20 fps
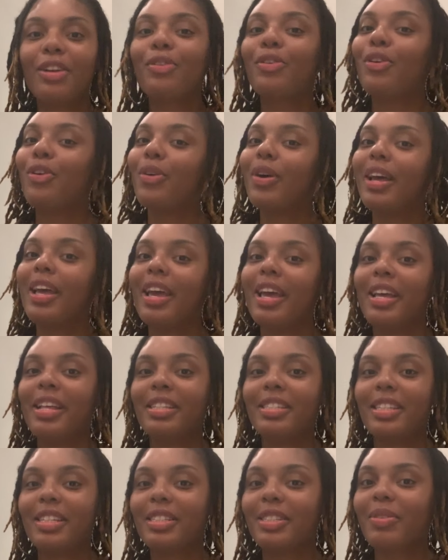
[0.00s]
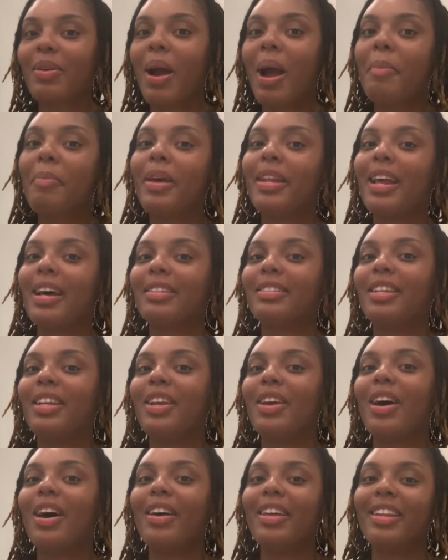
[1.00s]
go ahead and subscribe and I'll see
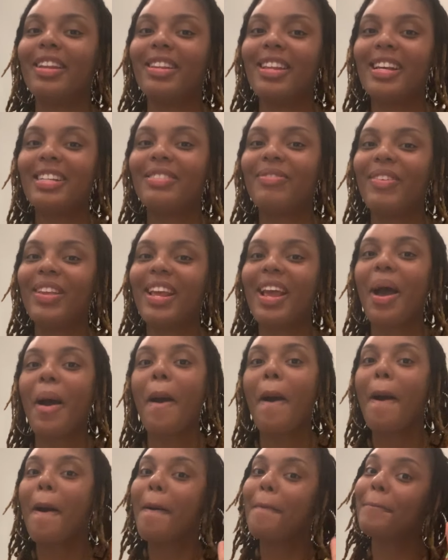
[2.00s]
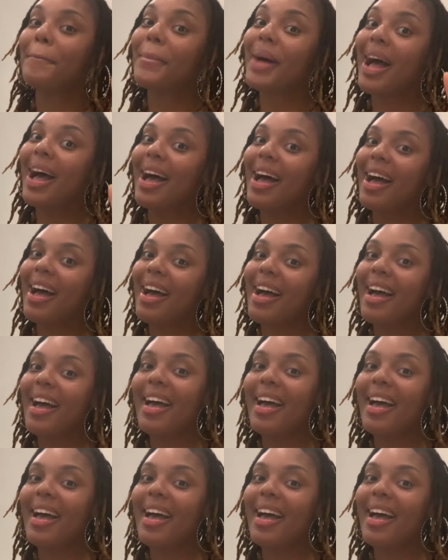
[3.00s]
y'all in the next video. Bye.